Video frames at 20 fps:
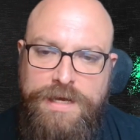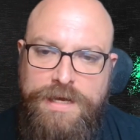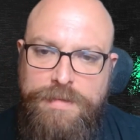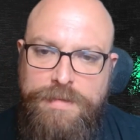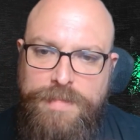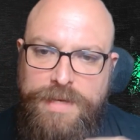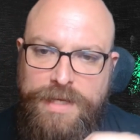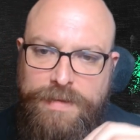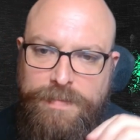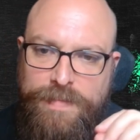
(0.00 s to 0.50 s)

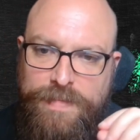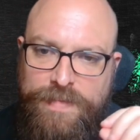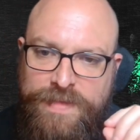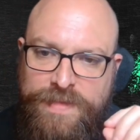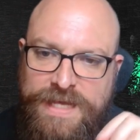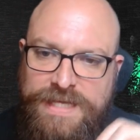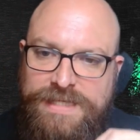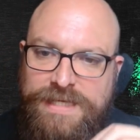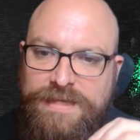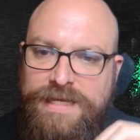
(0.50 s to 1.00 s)
But
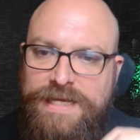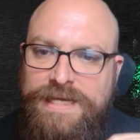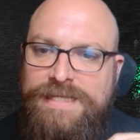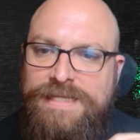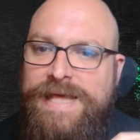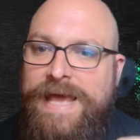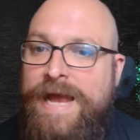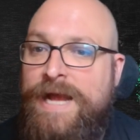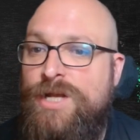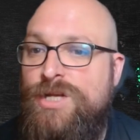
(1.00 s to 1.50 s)
these are things
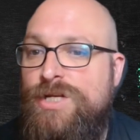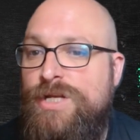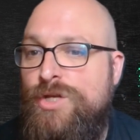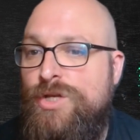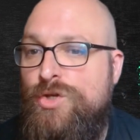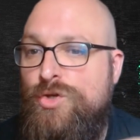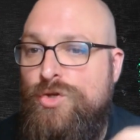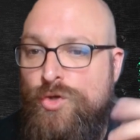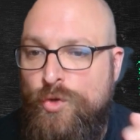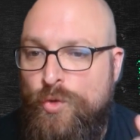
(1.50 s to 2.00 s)
they
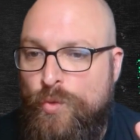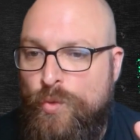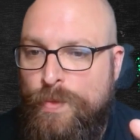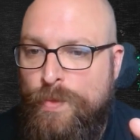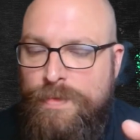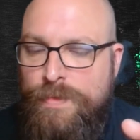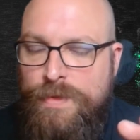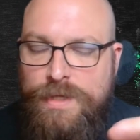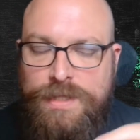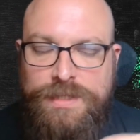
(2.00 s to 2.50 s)
actually do.
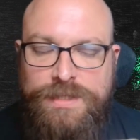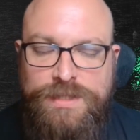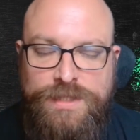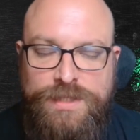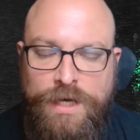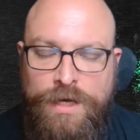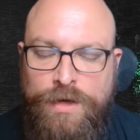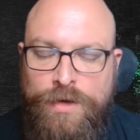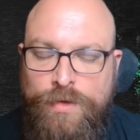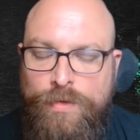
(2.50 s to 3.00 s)

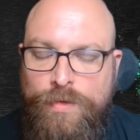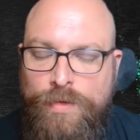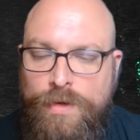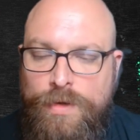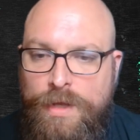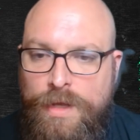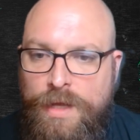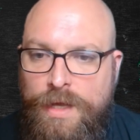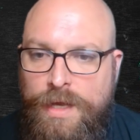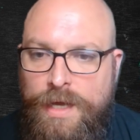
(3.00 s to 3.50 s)
So
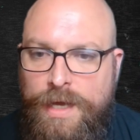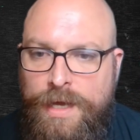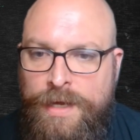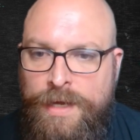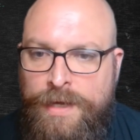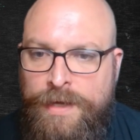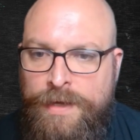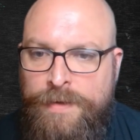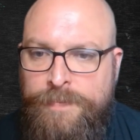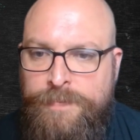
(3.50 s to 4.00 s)

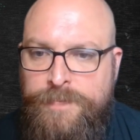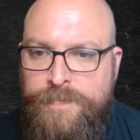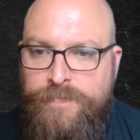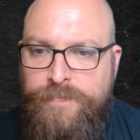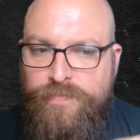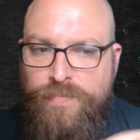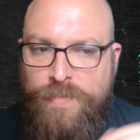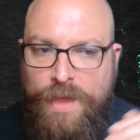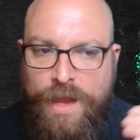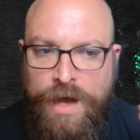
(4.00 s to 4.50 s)

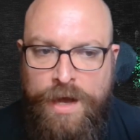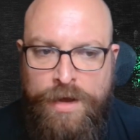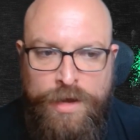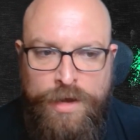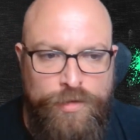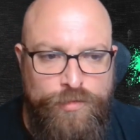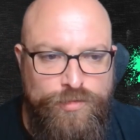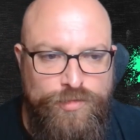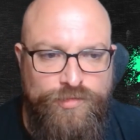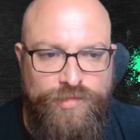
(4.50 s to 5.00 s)
I'll
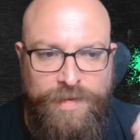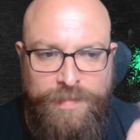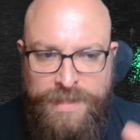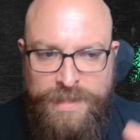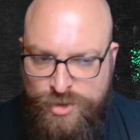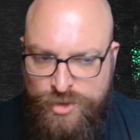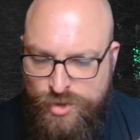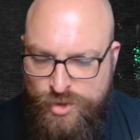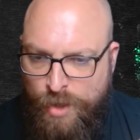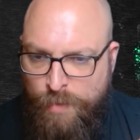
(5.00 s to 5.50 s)
go through some of
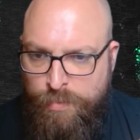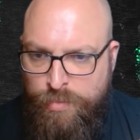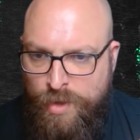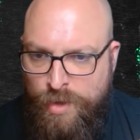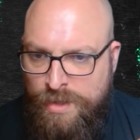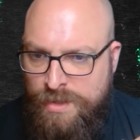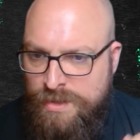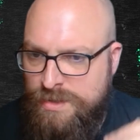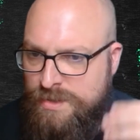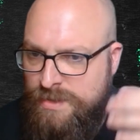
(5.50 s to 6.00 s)
the top
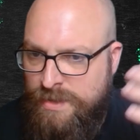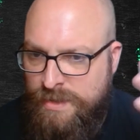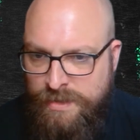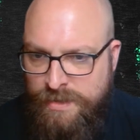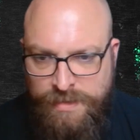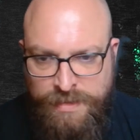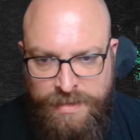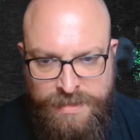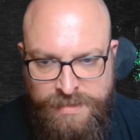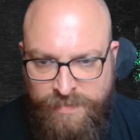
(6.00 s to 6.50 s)
ones.
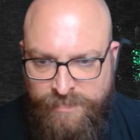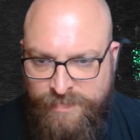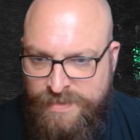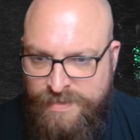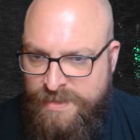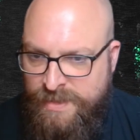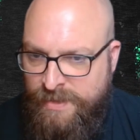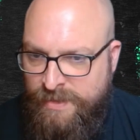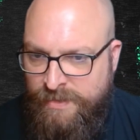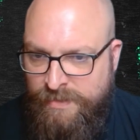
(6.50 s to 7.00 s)
There's
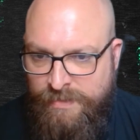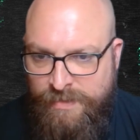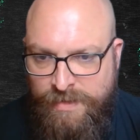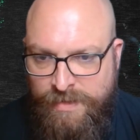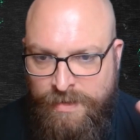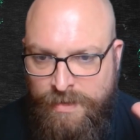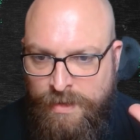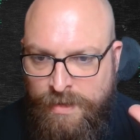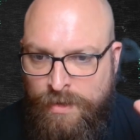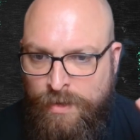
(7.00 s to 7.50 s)
obviously
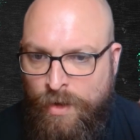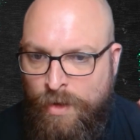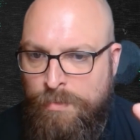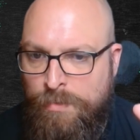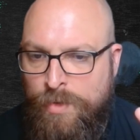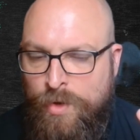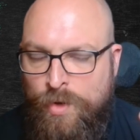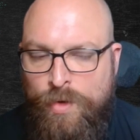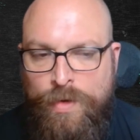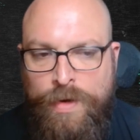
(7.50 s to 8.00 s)
a lot
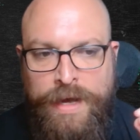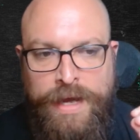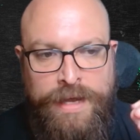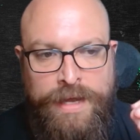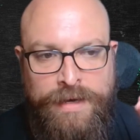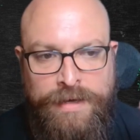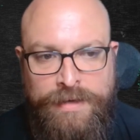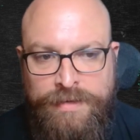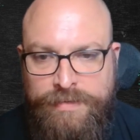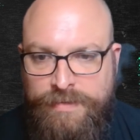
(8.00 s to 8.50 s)
more.
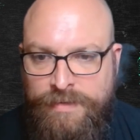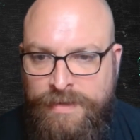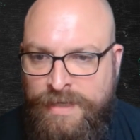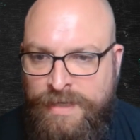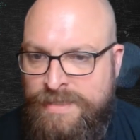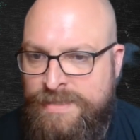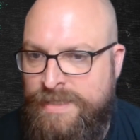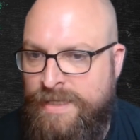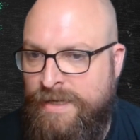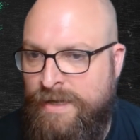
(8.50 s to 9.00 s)
And like
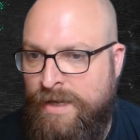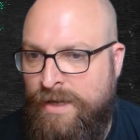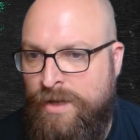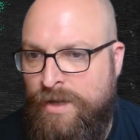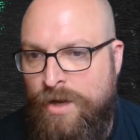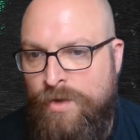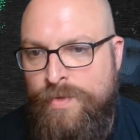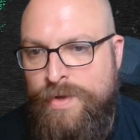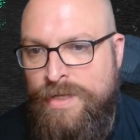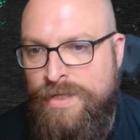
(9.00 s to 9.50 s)
I said, I
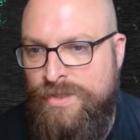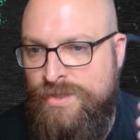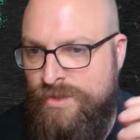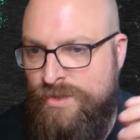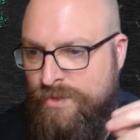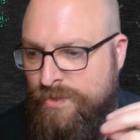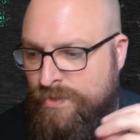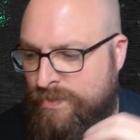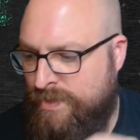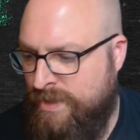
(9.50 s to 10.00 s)
go
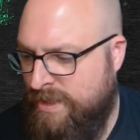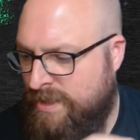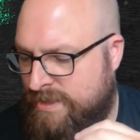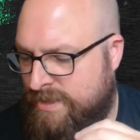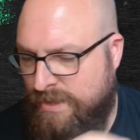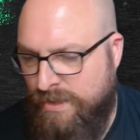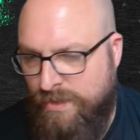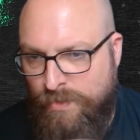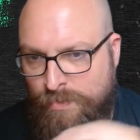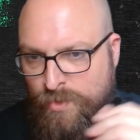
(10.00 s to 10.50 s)
into
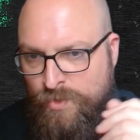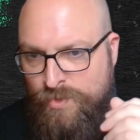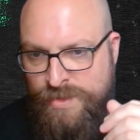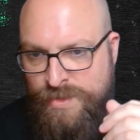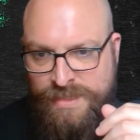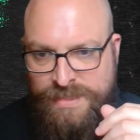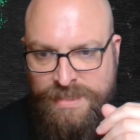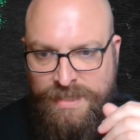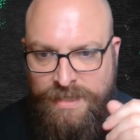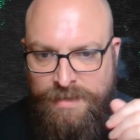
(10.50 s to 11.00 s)
these a lot more
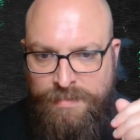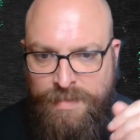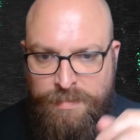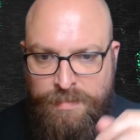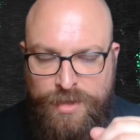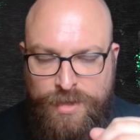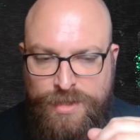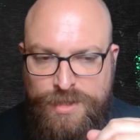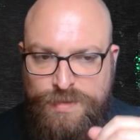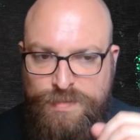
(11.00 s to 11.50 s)
detail in my
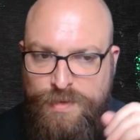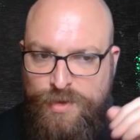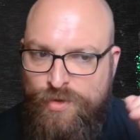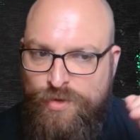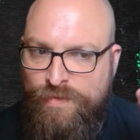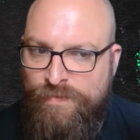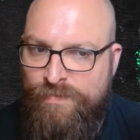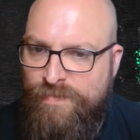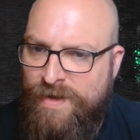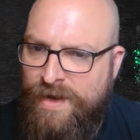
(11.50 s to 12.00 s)
books, but
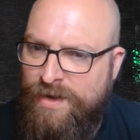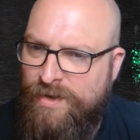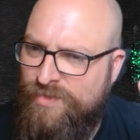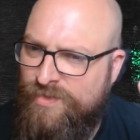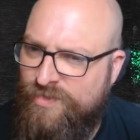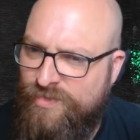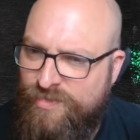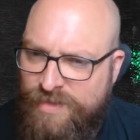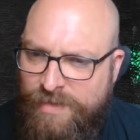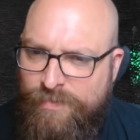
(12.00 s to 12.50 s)
you can find
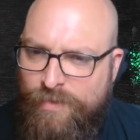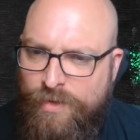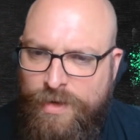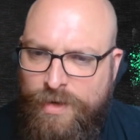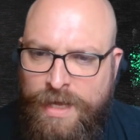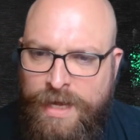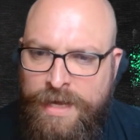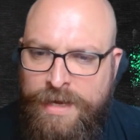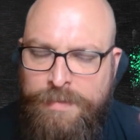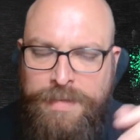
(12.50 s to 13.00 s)
lots of stuff
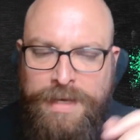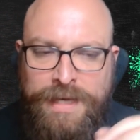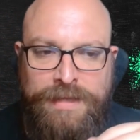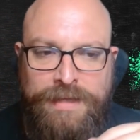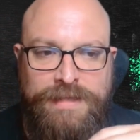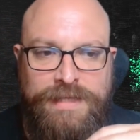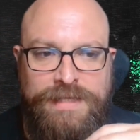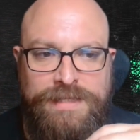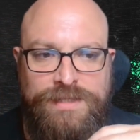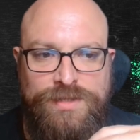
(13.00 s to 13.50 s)
online
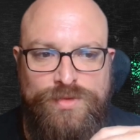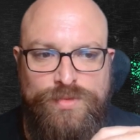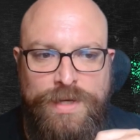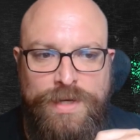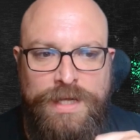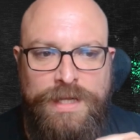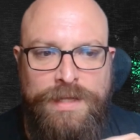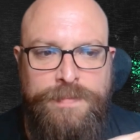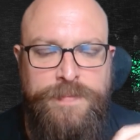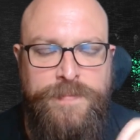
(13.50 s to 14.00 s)
about these as
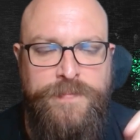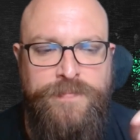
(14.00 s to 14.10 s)
well.